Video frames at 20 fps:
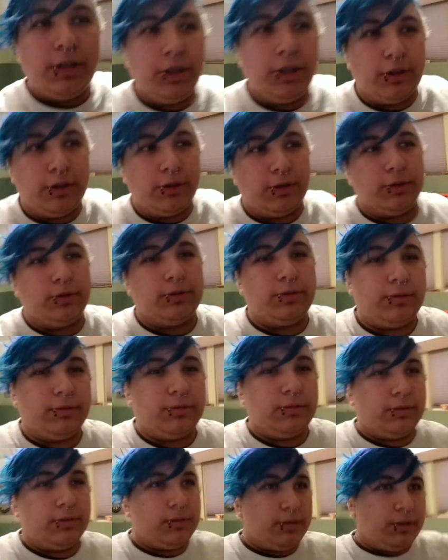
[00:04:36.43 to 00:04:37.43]
Hello.
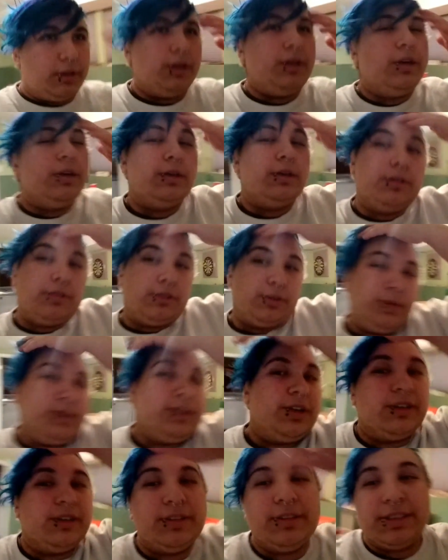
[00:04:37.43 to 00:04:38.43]
So my
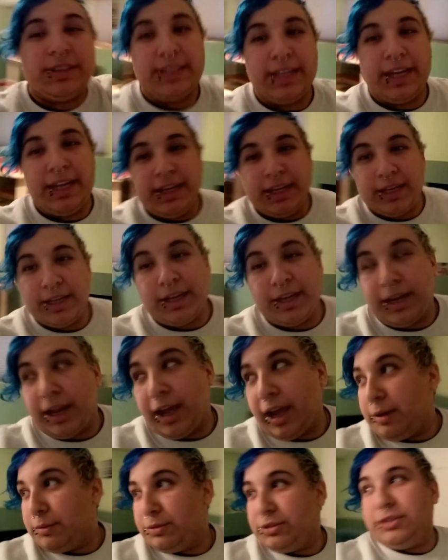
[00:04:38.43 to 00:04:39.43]
cousin's taking a
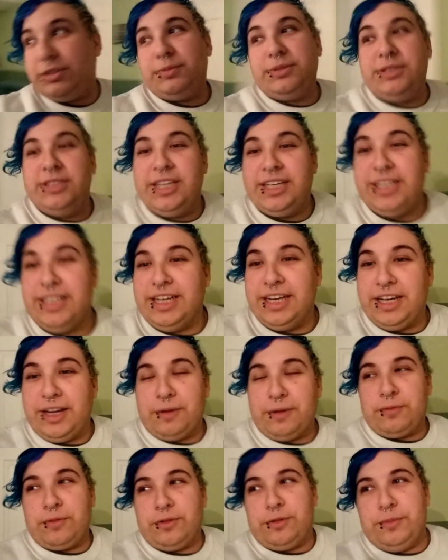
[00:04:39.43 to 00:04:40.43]
nap. She's been taking a
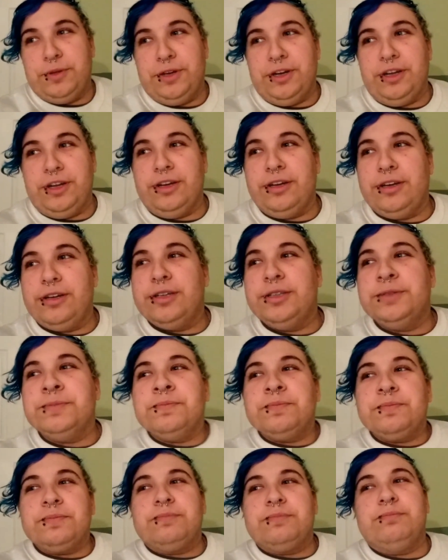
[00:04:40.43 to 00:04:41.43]
nap for a minute
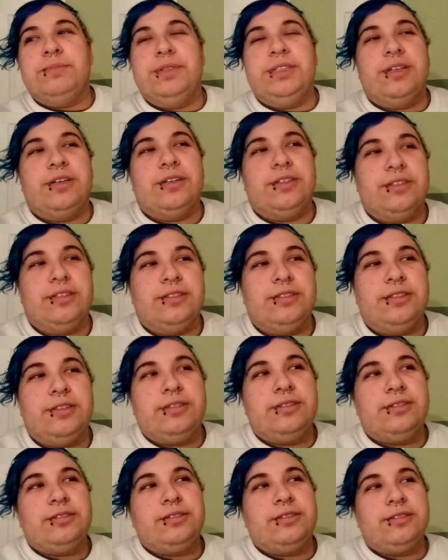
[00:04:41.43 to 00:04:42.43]
because
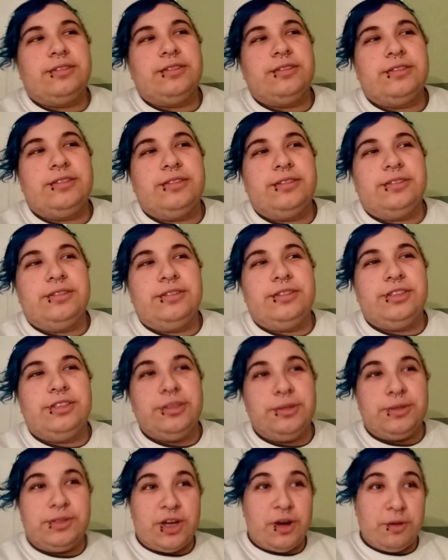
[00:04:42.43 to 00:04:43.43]

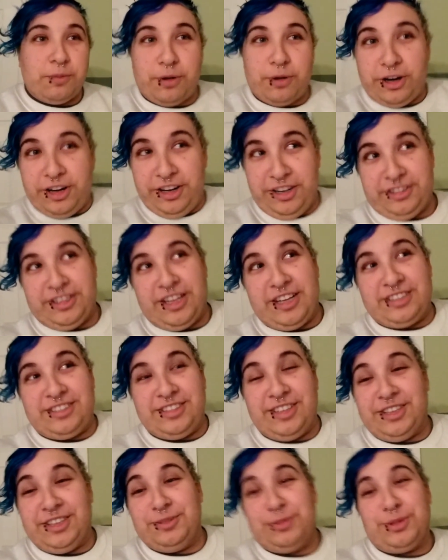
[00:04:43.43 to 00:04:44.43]
she was out partying
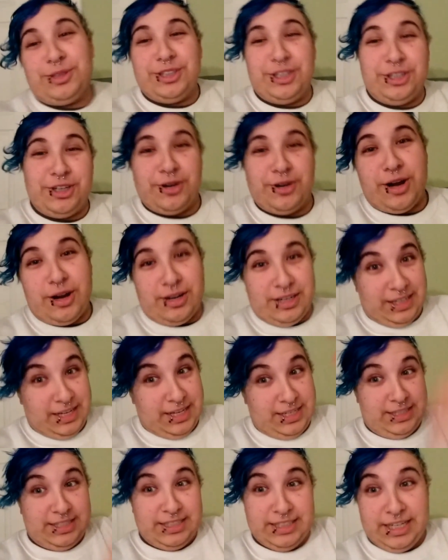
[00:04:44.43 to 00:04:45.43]
last night. We're gonna go out
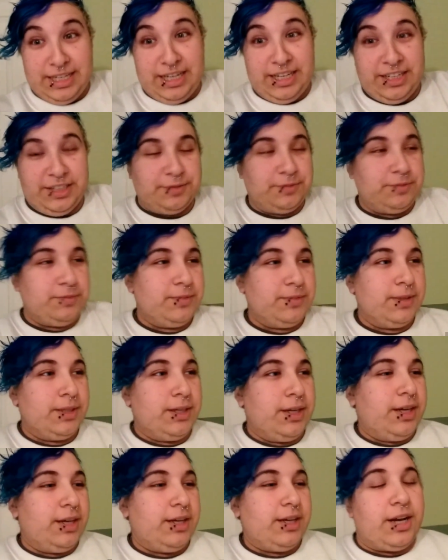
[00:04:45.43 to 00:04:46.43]
again tonight.
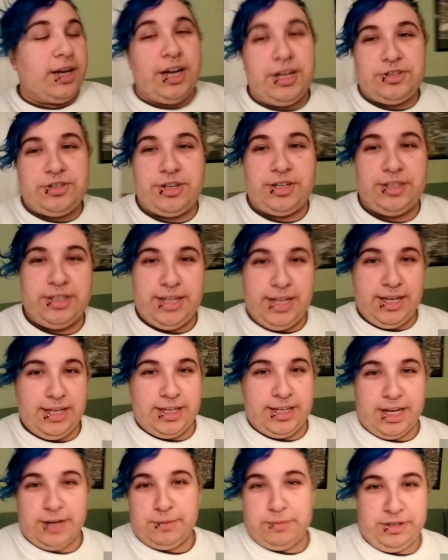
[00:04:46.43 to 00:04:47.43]
I tried to take
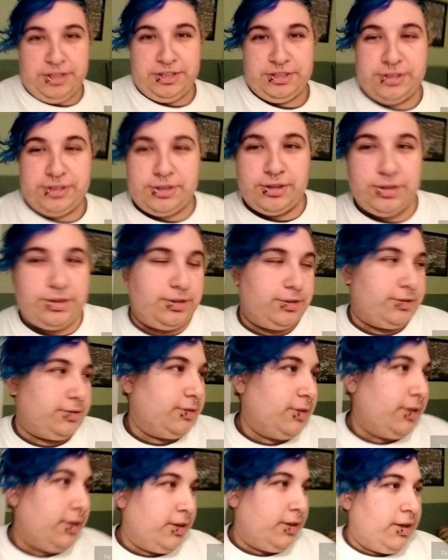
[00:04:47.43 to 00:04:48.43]
a nap and I just couldn't.
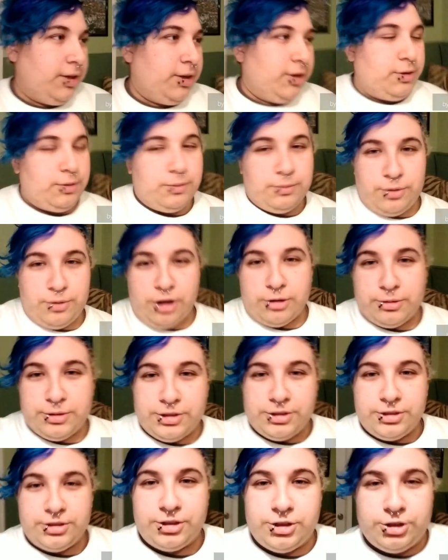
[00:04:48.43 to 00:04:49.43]
Probably
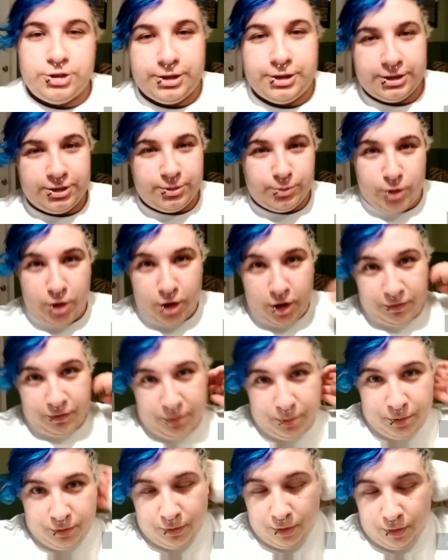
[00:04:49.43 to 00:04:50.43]
just gonna drink some
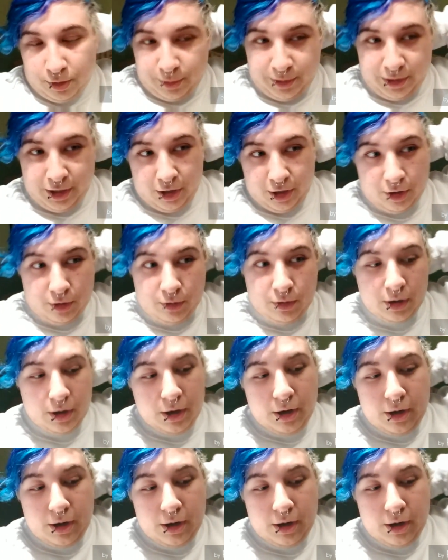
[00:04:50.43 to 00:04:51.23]
coffee before we go.